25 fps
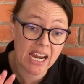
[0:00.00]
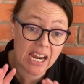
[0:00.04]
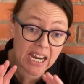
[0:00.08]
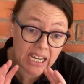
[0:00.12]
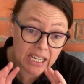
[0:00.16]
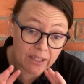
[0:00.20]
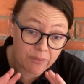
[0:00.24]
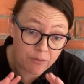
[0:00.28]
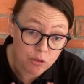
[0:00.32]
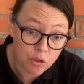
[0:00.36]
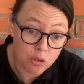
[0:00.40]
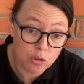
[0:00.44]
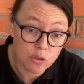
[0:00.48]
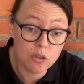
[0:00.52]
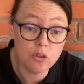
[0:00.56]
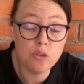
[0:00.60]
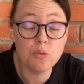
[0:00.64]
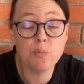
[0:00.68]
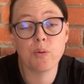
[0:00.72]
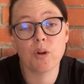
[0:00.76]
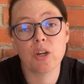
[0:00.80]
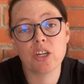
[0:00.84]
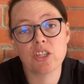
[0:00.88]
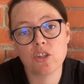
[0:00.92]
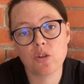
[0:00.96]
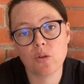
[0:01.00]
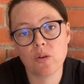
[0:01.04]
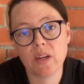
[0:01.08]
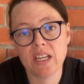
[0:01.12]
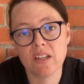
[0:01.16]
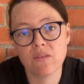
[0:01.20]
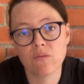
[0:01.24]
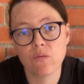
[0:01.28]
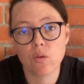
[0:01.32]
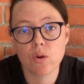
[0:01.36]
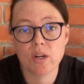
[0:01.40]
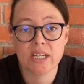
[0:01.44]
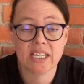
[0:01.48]
If you do print your
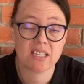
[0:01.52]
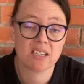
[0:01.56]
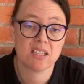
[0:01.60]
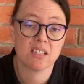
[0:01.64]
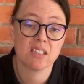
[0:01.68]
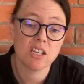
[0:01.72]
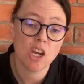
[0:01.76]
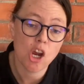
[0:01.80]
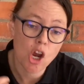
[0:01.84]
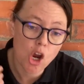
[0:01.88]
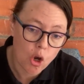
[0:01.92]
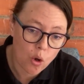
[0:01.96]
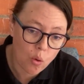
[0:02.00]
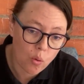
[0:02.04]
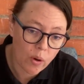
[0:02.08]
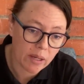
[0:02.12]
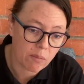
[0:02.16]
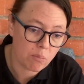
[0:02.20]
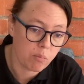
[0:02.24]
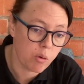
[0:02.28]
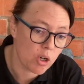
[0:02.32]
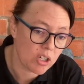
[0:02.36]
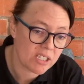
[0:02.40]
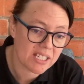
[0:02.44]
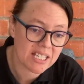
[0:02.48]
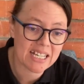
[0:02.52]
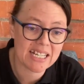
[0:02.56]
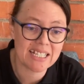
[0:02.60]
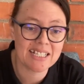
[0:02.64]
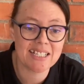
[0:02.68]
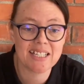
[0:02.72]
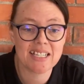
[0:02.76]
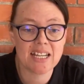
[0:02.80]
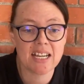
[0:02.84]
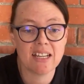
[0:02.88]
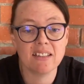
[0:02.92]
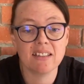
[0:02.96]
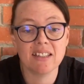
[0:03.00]
invoices, QuickBooks can
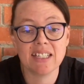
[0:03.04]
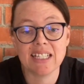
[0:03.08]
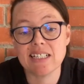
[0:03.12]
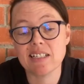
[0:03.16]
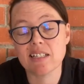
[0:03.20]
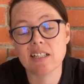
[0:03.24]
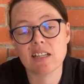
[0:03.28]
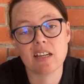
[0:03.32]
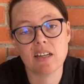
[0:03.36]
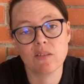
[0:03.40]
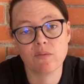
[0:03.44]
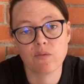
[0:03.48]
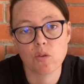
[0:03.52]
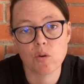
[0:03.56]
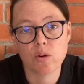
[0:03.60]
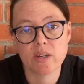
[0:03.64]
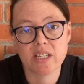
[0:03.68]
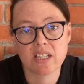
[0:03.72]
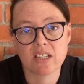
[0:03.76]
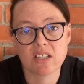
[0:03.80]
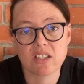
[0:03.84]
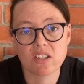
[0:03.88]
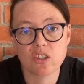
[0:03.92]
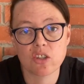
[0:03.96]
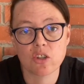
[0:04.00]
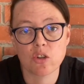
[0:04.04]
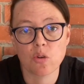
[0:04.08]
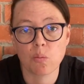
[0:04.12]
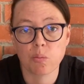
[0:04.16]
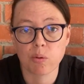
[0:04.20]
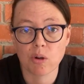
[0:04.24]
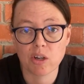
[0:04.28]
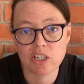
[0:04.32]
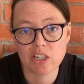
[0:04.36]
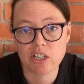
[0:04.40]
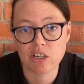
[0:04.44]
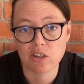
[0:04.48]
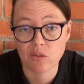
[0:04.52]
send these invoices to your
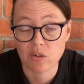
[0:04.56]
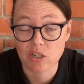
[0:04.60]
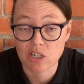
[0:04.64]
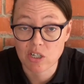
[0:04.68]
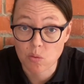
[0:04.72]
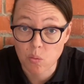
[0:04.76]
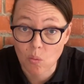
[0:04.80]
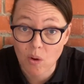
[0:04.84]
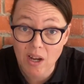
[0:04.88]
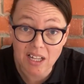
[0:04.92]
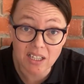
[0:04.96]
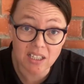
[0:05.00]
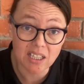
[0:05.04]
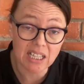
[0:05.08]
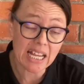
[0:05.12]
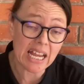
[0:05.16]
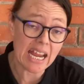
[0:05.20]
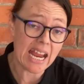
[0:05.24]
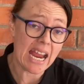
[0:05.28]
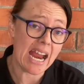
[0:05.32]
printer as well.